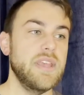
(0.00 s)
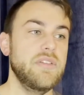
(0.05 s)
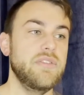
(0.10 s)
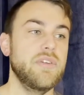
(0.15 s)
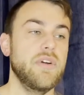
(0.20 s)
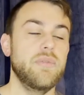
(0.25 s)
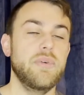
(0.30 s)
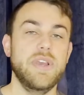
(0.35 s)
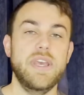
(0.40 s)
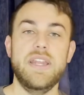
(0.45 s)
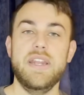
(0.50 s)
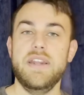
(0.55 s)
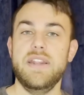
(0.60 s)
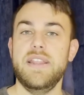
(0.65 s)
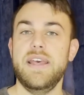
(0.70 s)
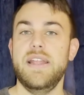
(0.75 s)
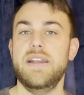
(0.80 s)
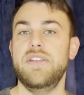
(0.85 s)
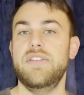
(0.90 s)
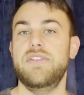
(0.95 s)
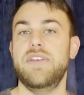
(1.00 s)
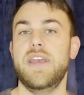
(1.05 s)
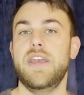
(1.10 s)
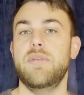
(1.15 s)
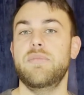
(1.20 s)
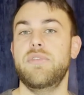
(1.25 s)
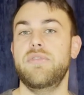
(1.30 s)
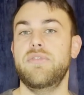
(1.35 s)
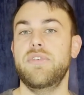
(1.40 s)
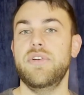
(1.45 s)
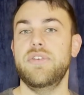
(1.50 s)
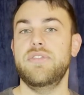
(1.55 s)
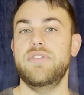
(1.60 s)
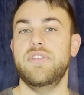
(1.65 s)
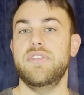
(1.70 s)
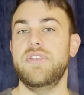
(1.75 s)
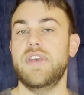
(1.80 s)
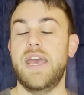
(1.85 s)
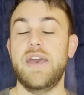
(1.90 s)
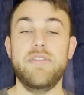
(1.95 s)
So we'll get into that in a second, but first,
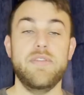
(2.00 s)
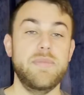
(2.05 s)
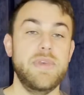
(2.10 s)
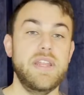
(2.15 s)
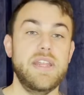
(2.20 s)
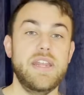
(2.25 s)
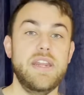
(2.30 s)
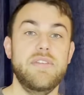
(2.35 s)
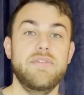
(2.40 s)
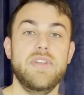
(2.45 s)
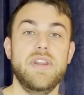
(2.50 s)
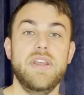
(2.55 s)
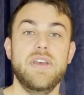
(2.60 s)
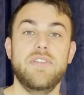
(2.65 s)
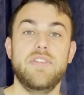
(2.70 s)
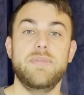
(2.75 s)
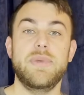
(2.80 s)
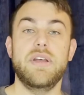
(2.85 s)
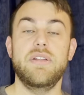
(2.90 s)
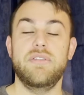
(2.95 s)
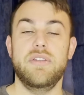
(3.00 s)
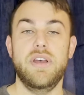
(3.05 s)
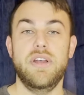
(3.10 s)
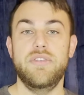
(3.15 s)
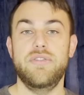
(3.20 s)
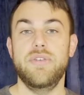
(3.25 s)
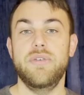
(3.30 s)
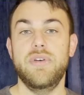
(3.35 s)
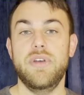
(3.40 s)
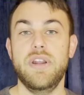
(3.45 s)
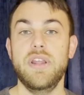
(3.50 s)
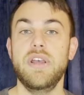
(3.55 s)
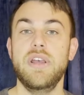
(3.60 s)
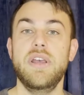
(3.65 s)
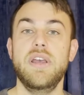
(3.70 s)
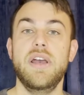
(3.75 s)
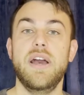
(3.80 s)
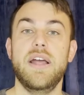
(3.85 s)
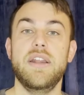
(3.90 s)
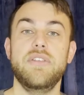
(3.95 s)
since I haven't made any videos about Taunt Druid,
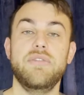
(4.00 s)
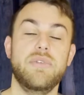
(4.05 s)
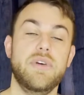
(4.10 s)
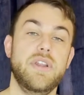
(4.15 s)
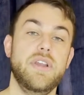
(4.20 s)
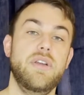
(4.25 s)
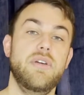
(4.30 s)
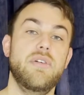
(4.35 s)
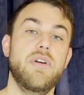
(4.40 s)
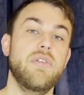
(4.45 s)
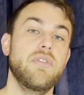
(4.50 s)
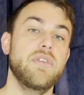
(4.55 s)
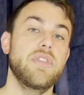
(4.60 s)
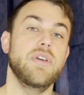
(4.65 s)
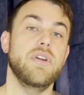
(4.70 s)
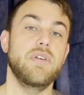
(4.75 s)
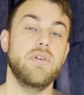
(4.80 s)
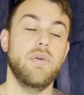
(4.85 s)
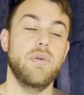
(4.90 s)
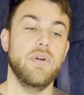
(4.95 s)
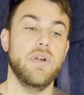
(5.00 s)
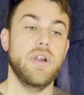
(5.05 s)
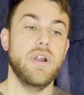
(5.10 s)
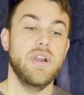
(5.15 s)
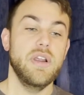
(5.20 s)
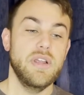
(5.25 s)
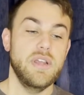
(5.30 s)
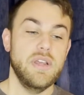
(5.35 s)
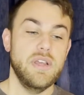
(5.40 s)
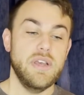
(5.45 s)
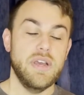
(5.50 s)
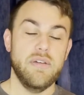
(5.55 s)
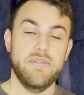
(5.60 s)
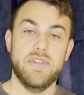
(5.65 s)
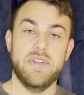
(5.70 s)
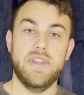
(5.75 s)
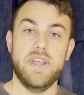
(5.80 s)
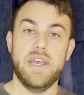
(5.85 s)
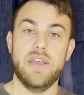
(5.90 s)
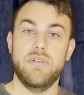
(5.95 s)
I just want to go over the core of
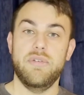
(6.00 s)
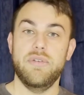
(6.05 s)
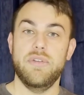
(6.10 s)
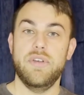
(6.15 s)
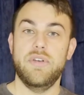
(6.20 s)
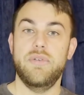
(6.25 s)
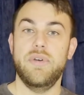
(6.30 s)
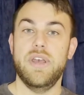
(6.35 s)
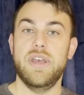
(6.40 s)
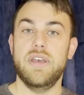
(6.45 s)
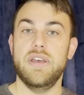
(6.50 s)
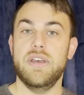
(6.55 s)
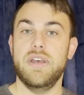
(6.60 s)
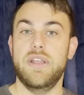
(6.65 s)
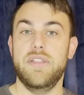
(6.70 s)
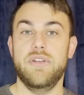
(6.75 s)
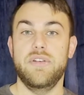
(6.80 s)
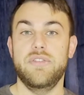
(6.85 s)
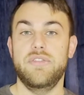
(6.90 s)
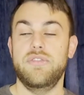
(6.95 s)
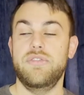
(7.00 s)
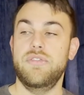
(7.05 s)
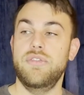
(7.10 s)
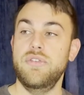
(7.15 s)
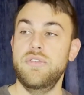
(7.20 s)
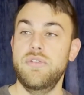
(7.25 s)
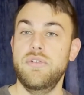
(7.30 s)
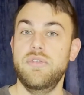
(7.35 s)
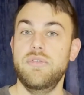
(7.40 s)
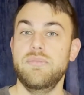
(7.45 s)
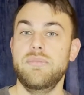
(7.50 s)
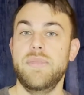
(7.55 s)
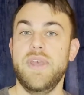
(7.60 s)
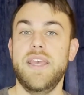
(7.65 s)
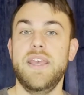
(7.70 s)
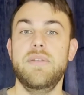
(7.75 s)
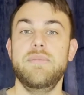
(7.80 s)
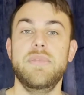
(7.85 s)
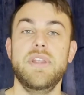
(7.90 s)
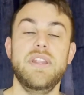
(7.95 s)
the deck really quick. There's 2
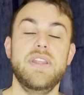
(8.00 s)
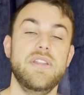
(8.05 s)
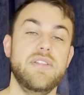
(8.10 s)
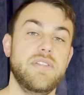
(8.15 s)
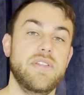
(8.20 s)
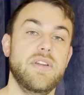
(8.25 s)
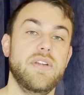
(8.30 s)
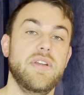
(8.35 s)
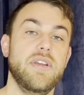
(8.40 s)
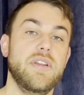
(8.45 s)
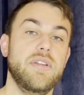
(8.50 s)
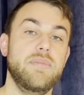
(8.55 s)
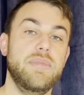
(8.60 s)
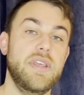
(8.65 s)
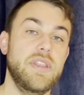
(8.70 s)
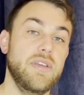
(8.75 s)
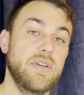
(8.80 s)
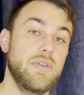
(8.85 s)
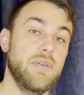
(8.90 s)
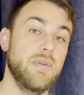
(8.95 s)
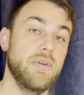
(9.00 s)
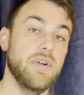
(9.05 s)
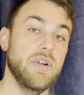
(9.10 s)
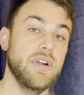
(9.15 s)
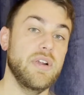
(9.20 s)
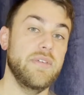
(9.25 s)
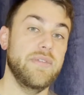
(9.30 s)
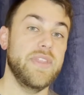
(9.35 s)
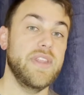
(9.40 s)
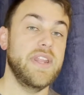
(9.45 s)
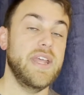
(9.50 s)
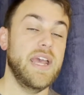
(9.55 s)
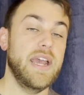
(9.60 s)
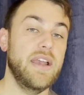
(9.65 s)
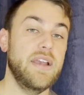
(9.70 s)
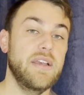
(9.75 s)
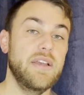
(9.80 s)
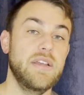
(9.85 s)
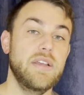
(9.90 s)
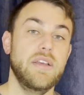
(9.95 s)
main minions that are going to be the core of the
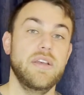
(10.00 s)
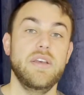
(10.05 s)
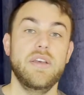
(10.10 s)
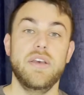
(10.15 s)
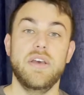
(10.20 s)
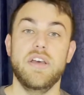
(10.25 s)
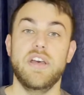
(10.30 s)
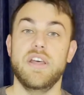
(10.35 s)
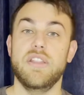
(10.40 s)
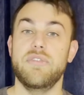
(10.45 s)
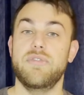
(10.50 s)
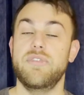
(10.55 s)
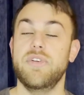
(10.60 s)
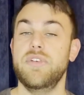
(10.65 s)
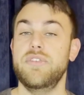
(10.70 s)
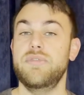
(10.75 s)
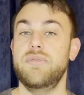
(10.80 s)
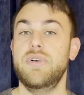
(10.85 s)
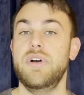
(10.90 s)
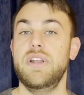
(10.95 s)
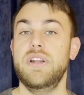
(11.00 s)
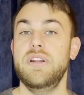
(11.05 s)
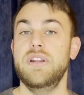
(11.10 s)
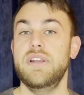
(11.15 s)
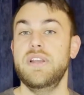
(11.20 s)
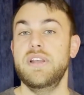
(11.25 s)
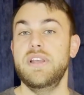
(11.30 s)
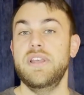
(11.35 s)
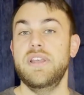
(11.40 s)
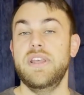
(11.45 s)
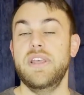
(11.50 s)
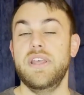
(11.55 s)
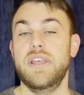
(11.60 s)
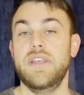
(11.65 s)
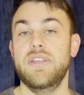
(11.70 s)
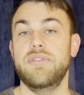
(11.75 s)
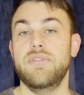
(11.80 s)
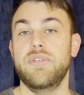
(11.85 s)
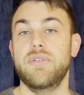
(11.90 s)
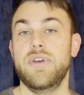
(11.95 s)
deck. The first one
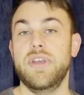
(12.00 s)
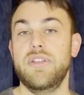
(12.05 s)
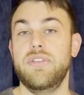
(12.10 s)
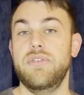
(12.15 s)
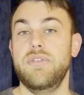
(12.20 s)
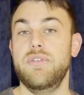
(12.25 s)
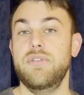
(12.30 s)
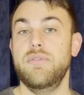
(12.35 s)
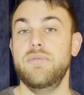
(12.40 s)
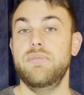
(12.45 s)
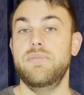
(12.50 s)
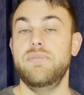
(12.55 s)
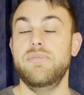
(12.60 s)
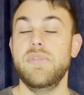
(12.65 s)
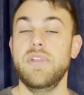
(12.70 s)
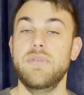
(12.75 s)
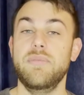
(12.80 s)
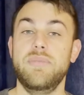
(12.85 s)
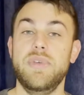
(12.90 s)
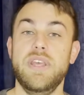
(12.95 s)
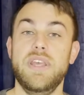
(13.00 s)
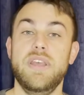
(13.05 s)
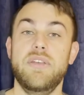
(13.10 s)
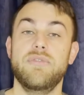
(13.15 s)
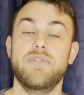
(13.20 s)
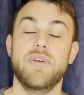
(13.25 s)
is going to be